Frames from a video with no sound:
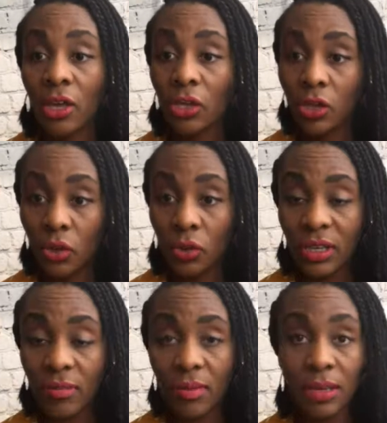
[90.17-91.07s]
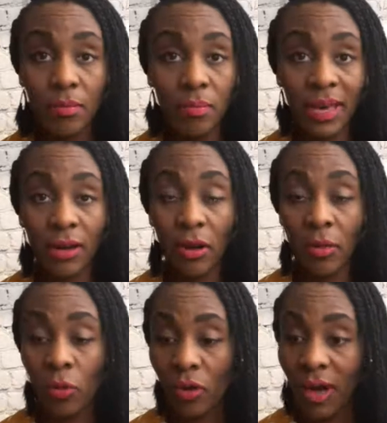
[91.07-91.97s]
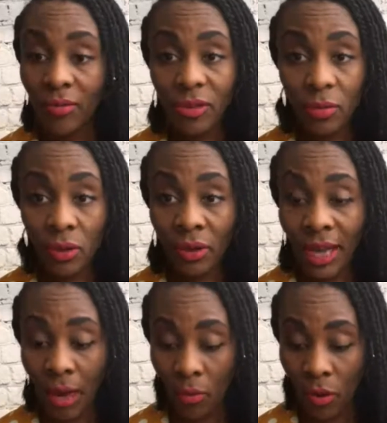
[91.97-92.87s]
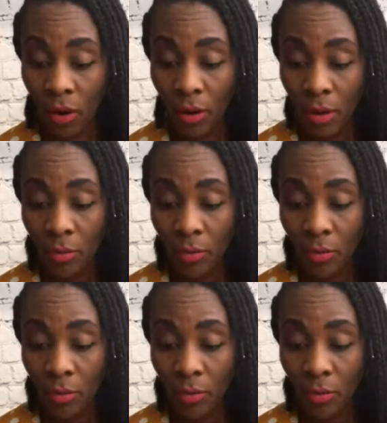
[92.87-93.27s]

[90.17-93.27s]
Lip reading: you can be better and more comfortable on camera,